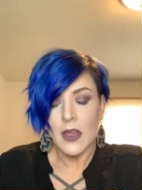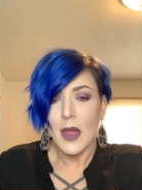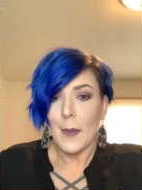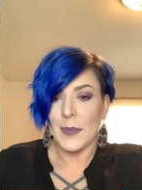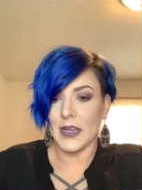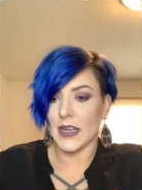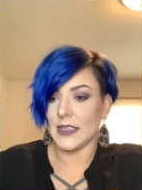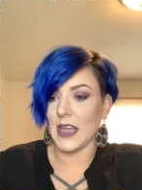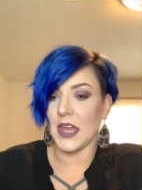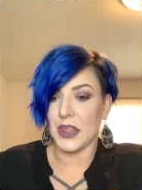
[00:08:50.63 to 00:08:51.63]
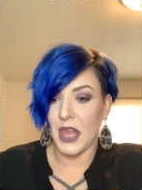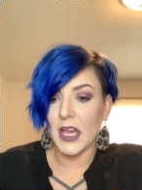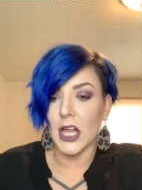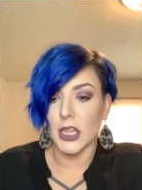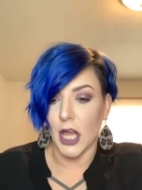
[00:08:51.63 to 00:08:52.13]
because I think
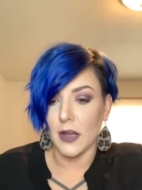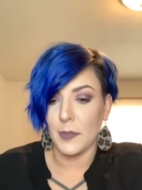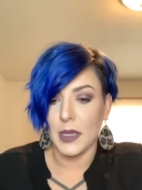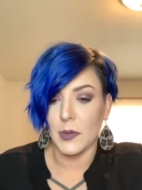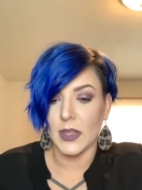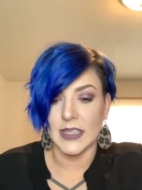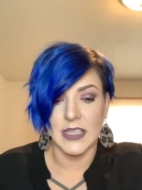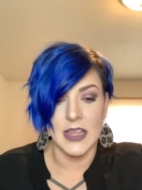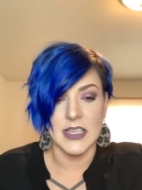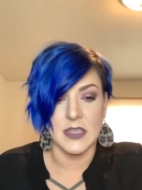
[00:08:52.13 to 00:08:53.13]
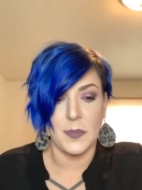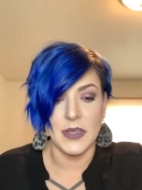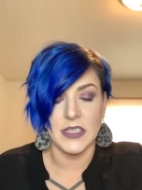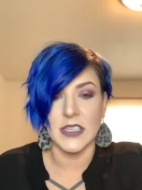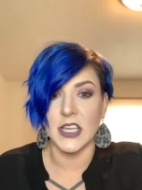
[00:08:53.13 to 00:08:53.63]
a lot of people that's in this
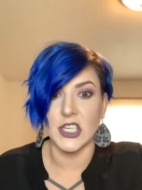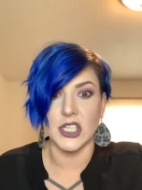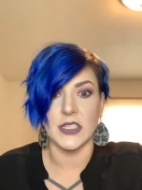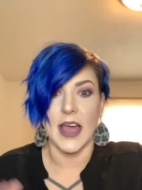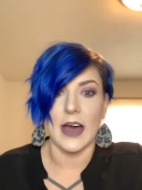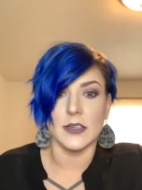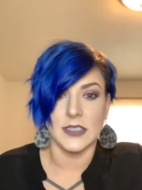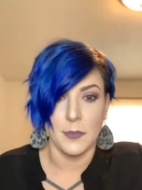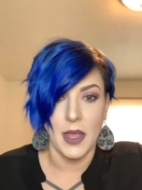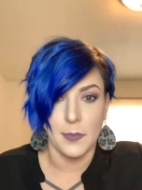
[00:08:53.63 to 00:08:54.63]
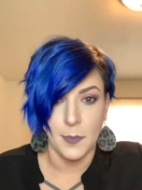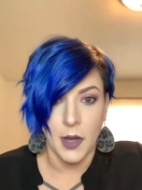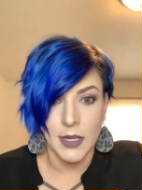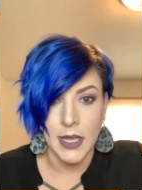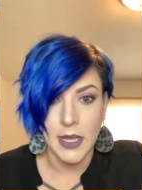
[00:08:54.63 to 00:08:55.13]
business is just out to make
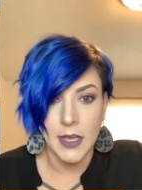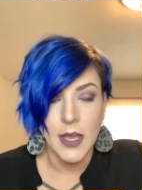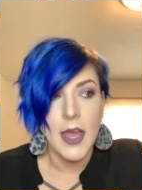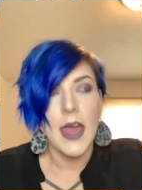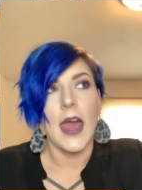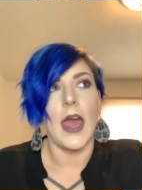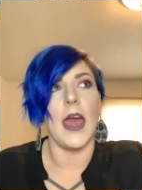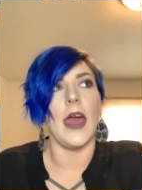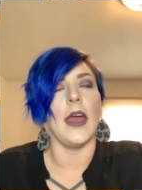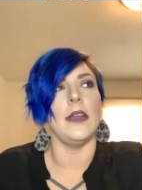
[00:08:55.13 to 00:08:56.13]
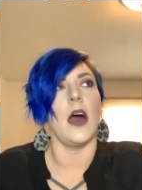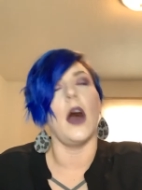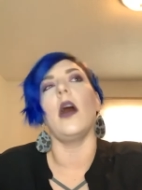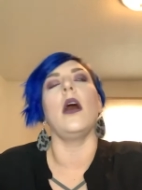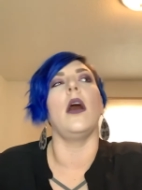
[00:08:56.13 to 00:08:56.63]
money and
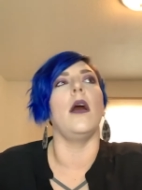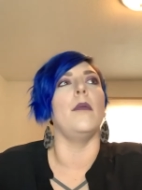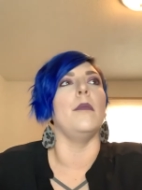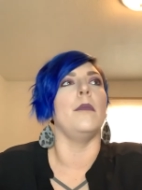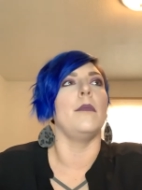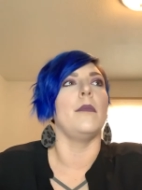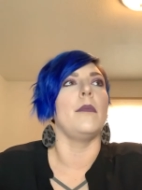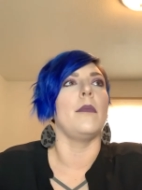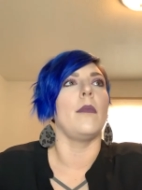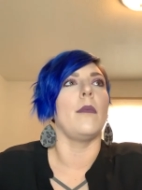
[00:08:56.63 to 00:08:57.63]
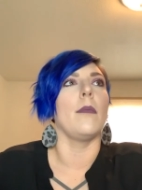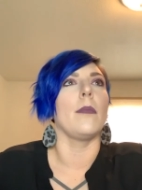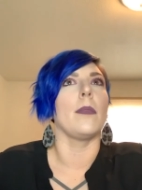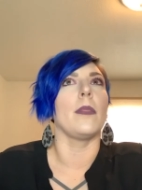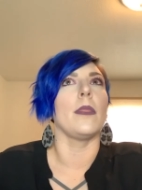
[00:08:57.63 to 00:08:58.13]
um,
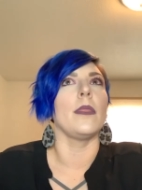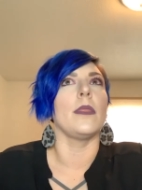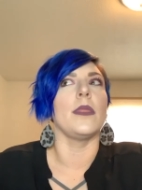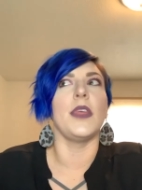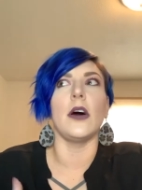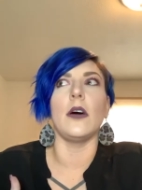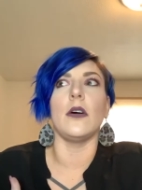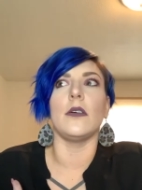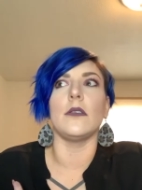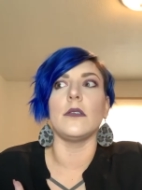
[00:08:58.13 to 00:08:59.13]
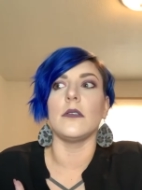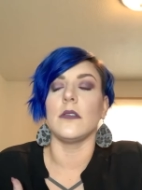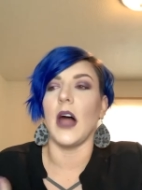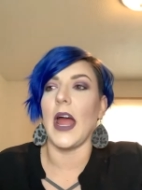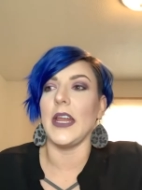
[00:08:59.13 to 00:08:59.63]
they'll
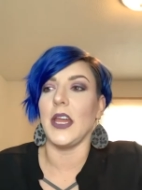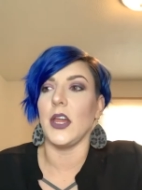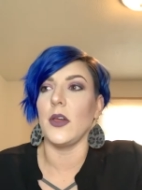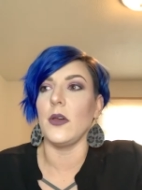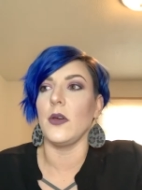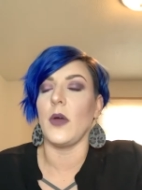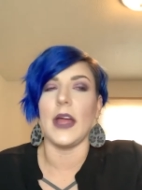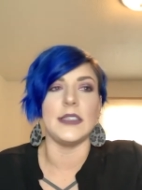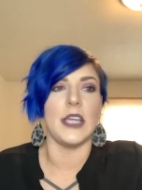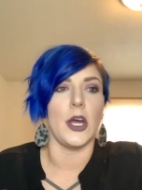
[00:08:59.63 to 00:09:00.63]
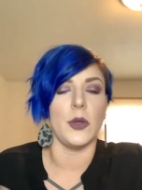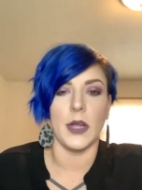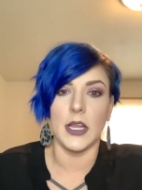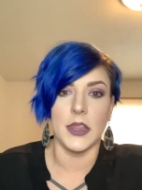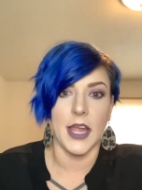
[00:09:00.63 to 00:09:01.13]
lie to you and tell you
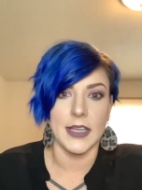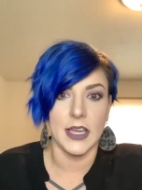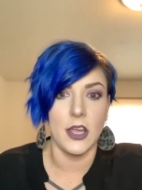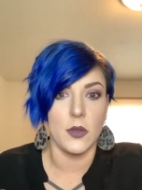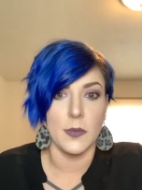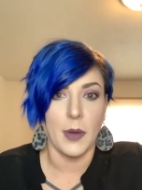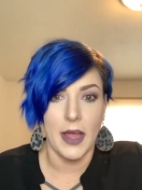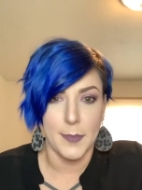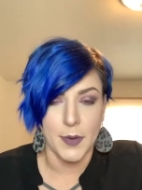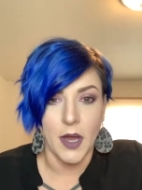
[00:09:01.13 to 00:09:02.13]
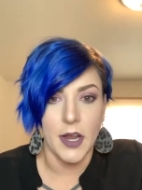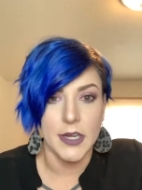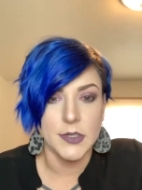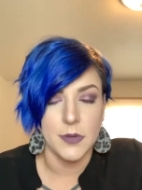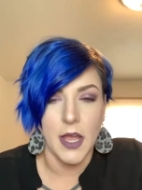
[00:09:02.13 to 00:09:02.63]
anything to get you to buy a
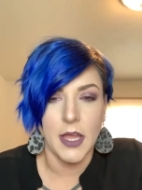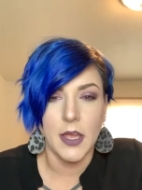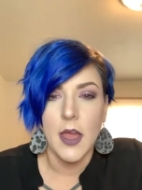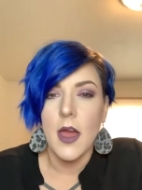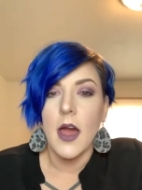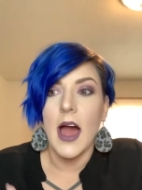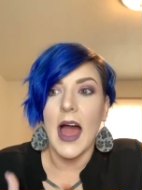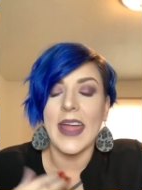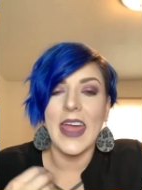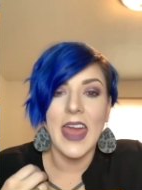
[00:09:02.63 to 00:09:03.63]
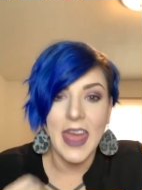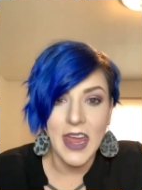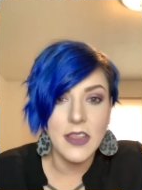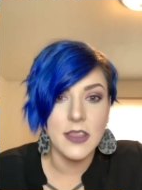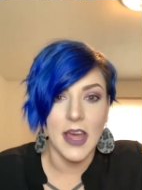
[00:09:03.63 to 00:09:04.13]
product, right? I
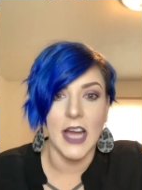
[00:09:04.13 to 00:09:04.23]
hate that